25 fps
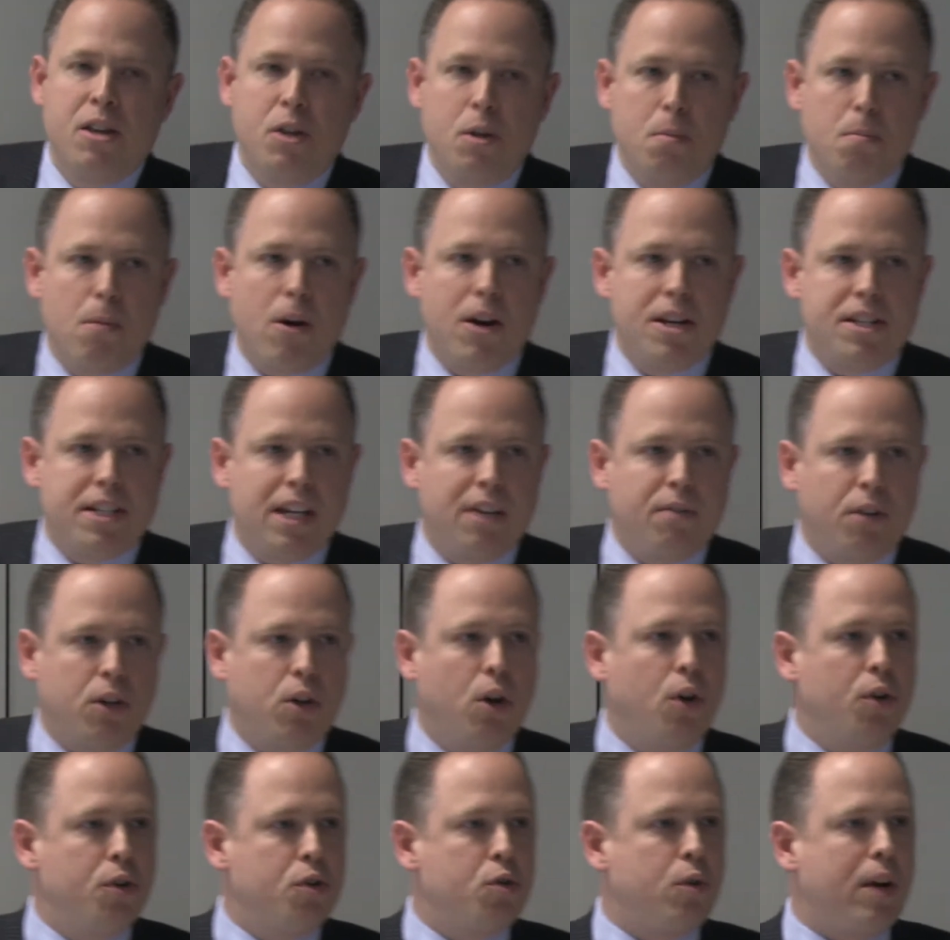you might have a
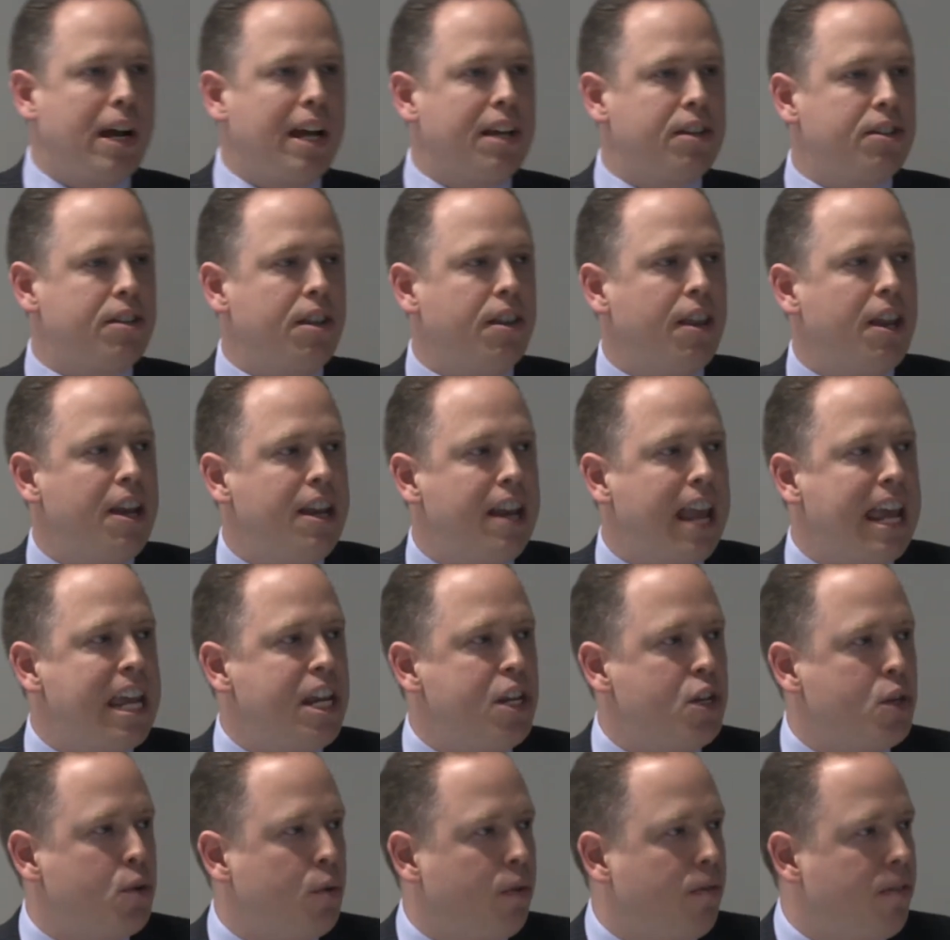contract and the
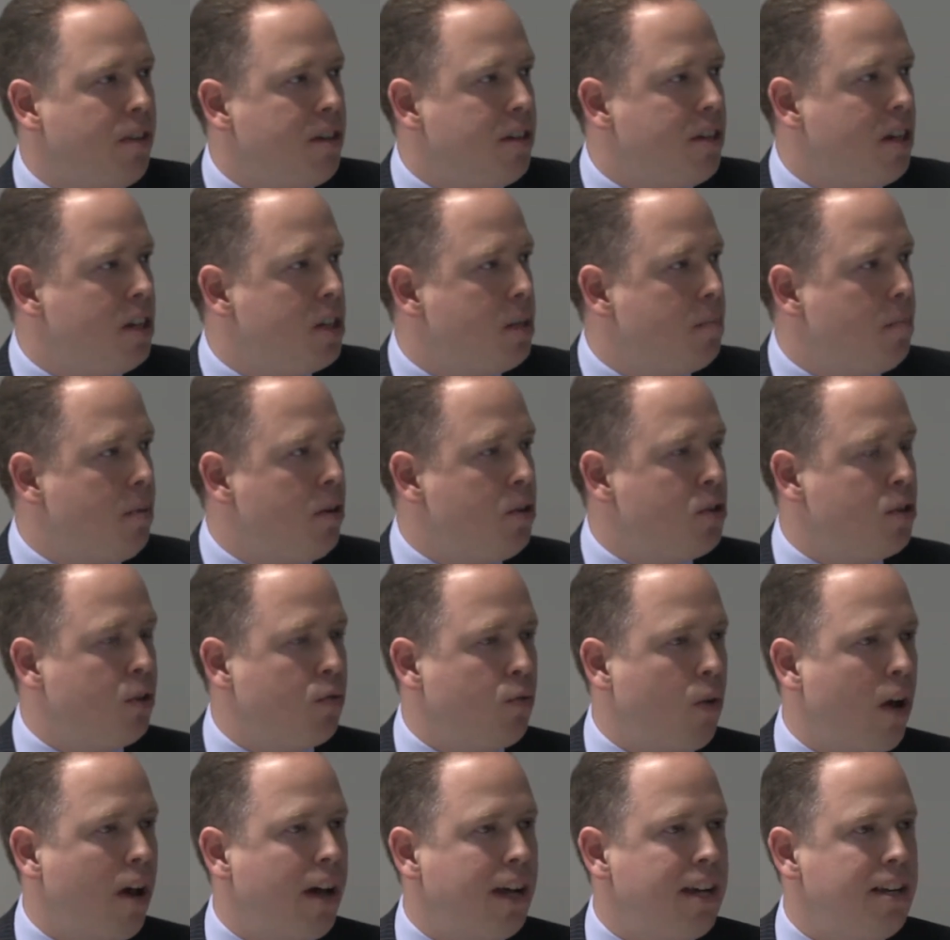nature of the dispute
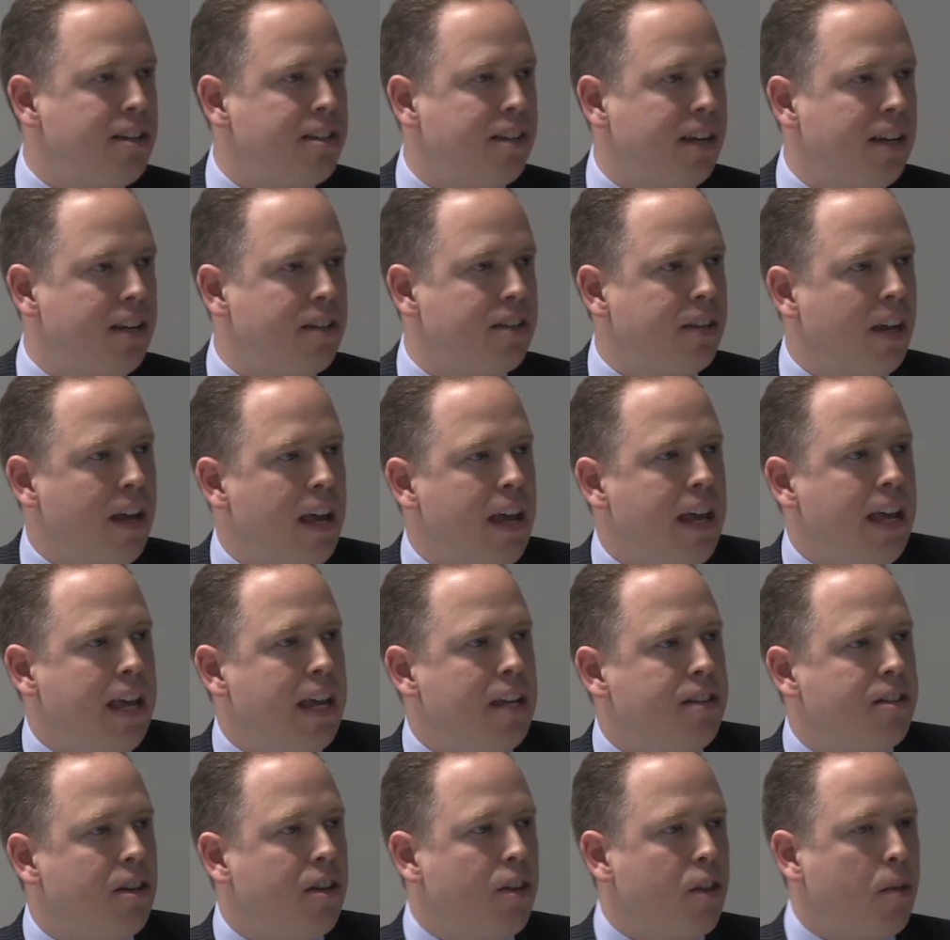arises
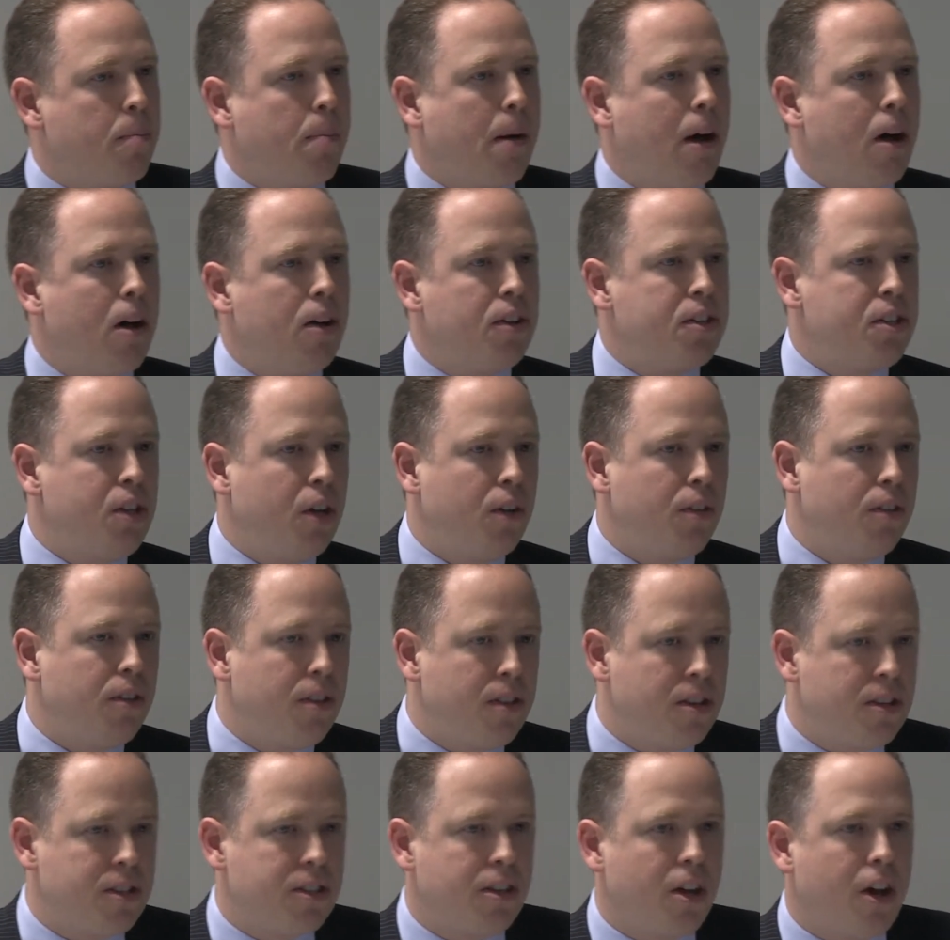is that the party on the
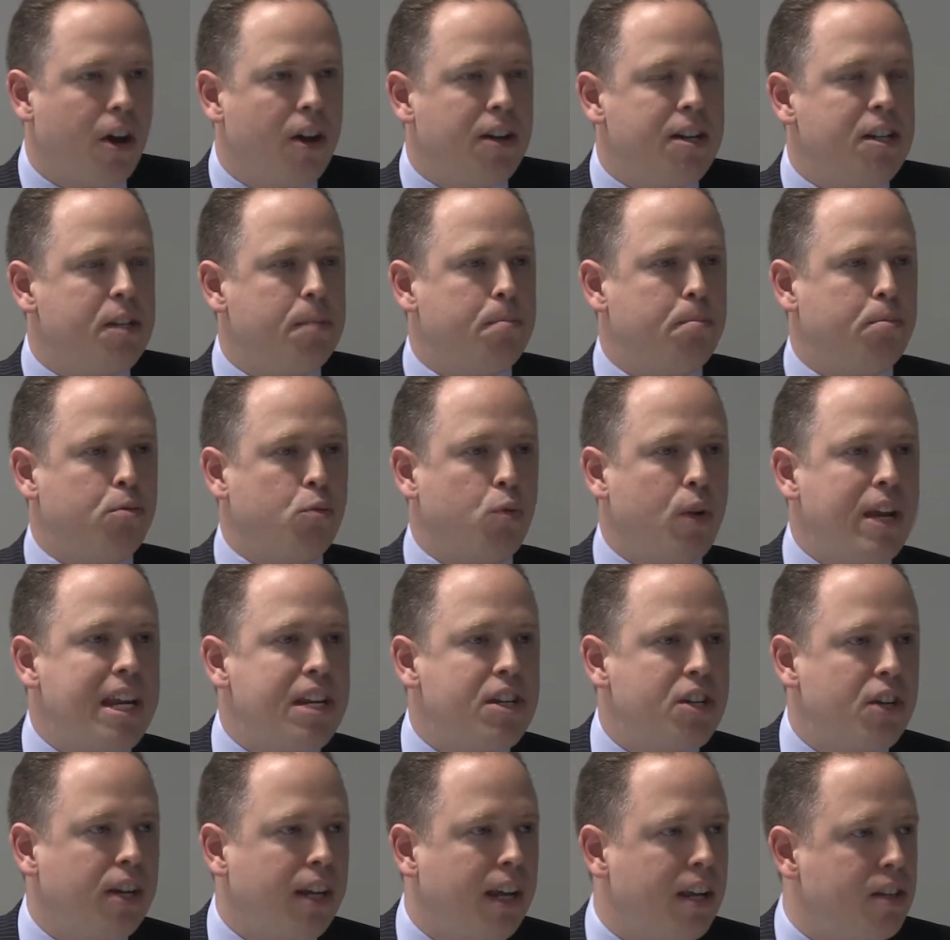other side is
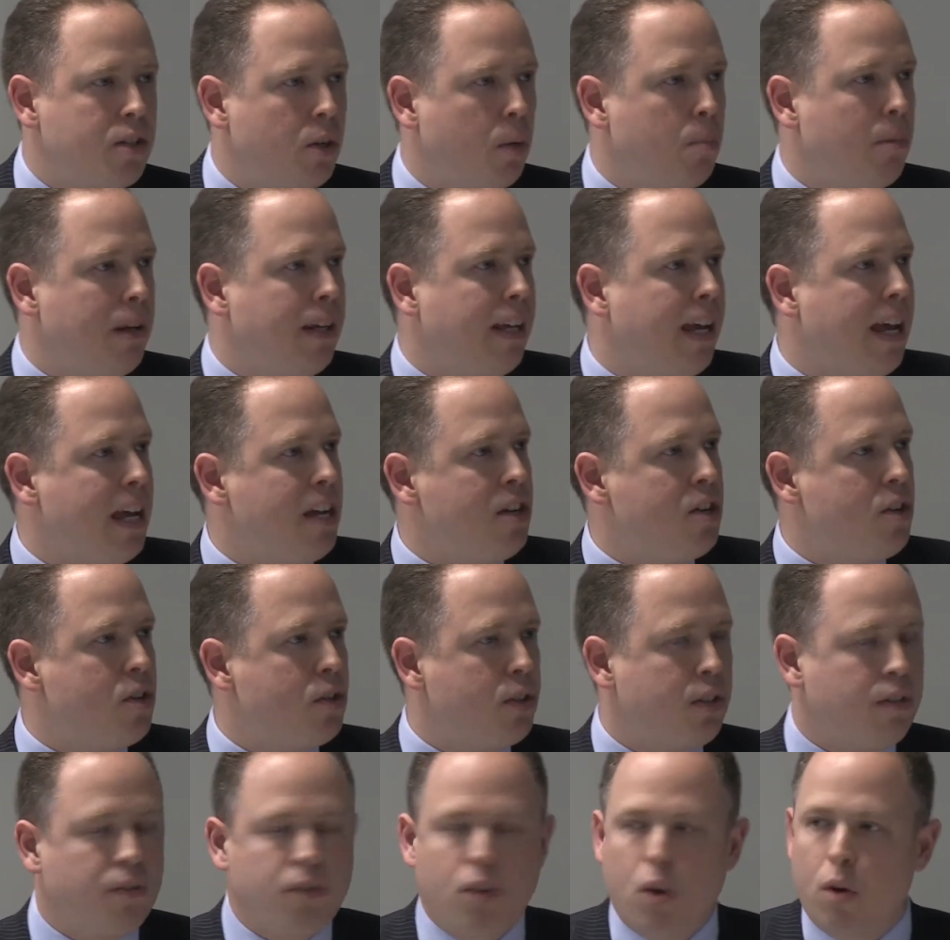breaching its
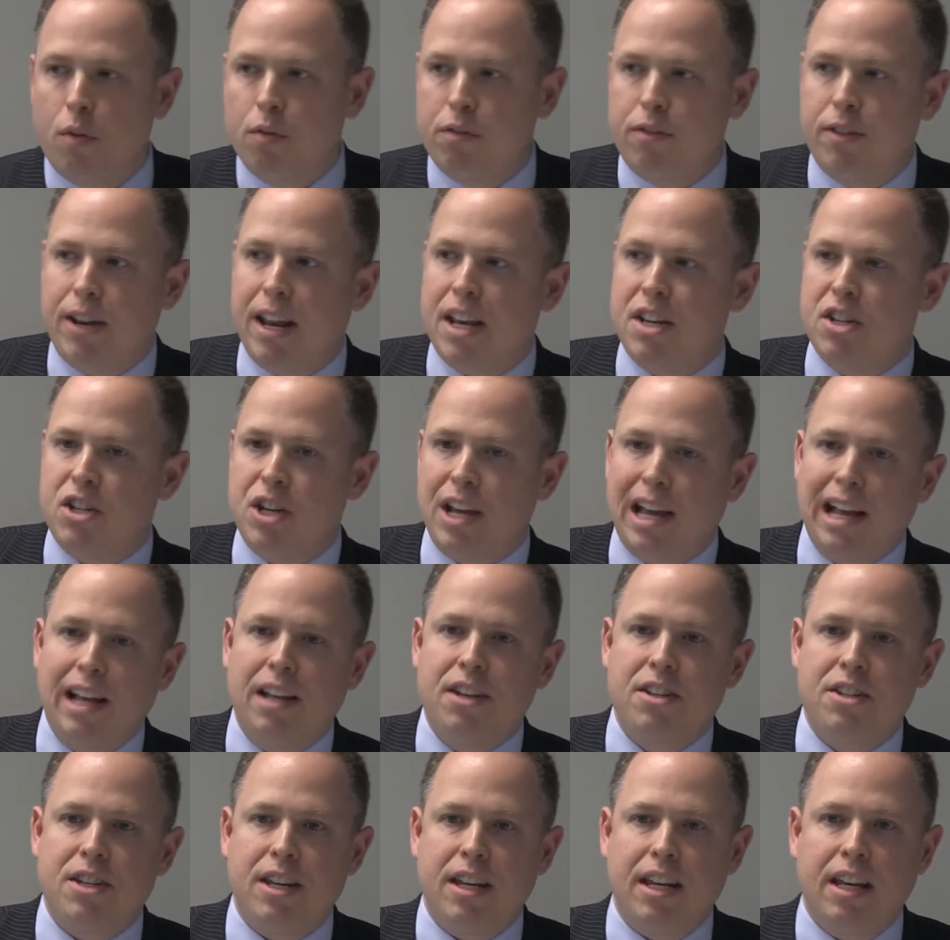obligations of
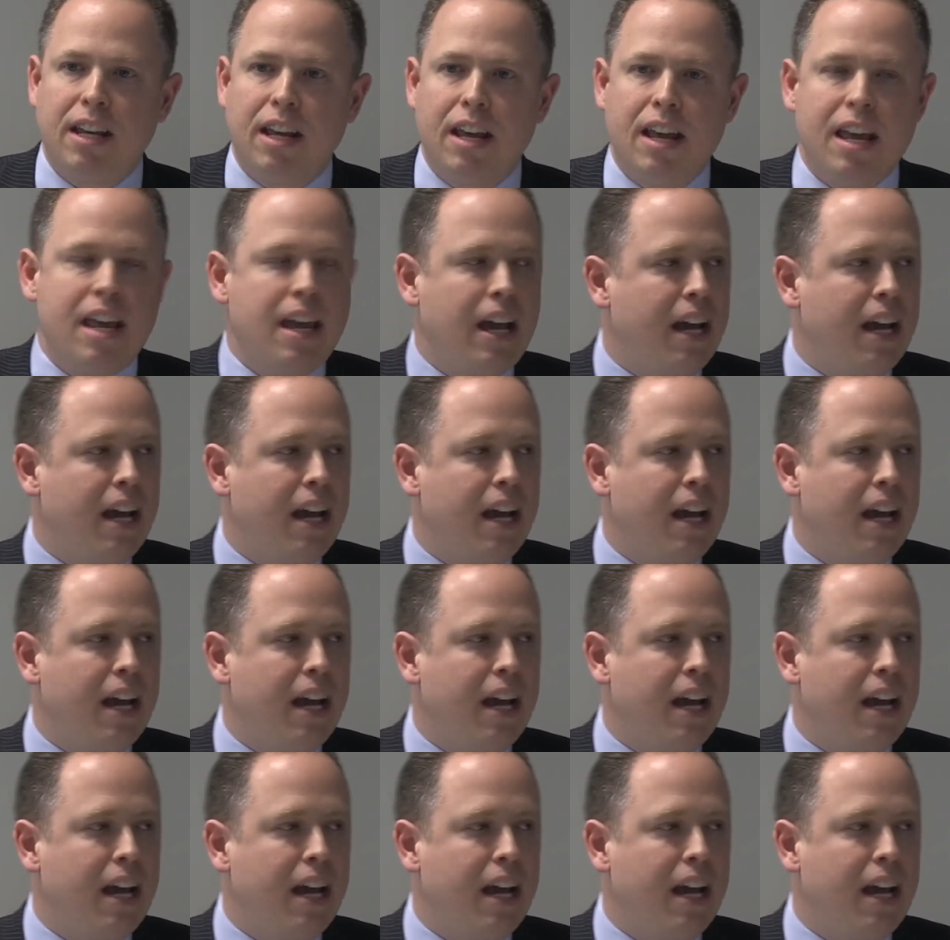confidentiality